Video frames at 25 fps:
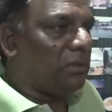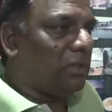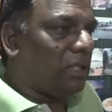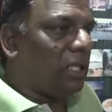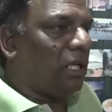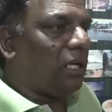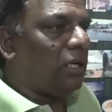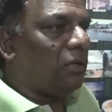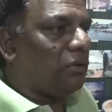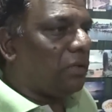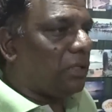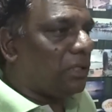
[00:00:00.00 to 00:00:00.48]

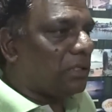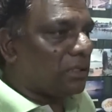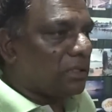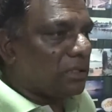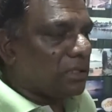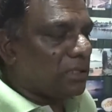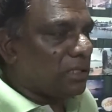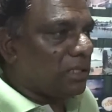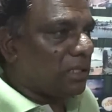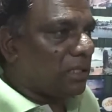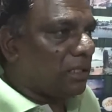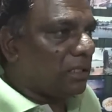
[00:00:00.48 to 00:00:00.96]
Their
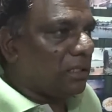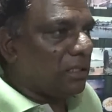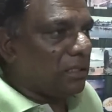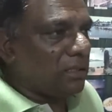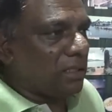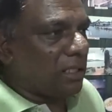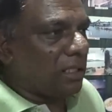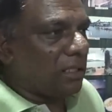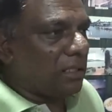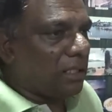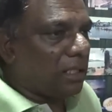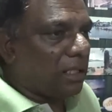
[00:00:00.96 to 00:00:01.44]
reasons is
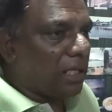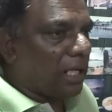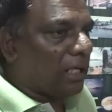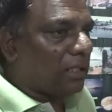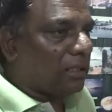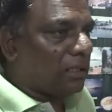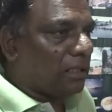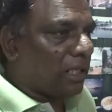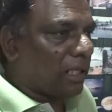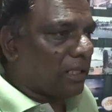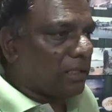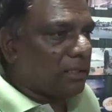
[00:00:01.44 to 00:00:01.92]
that they
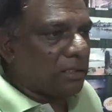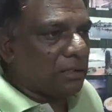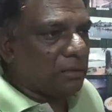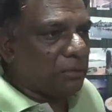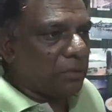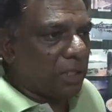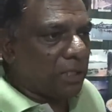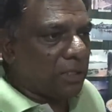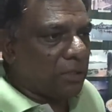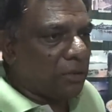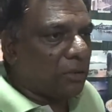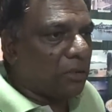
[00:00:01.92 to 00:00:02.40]
get hassled
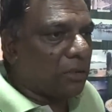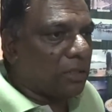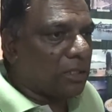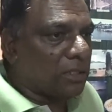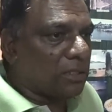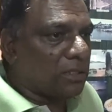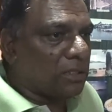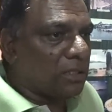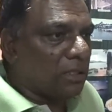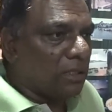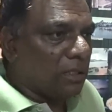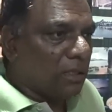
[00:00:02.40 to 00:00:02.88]
by the
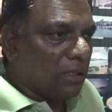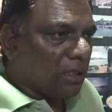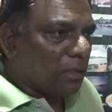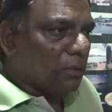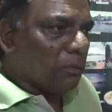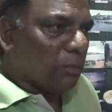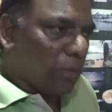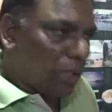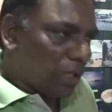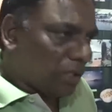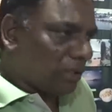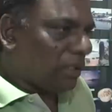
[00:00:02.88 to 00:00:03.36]
hawkers,
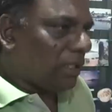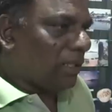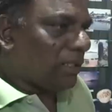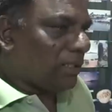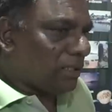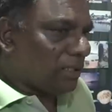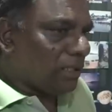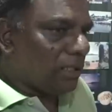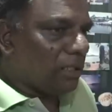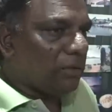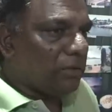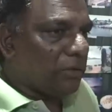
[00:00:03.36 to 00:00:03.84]
but they
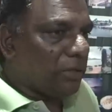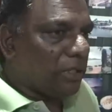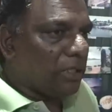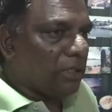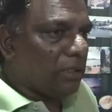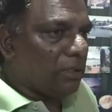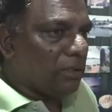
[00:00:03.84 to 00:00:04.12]
still read.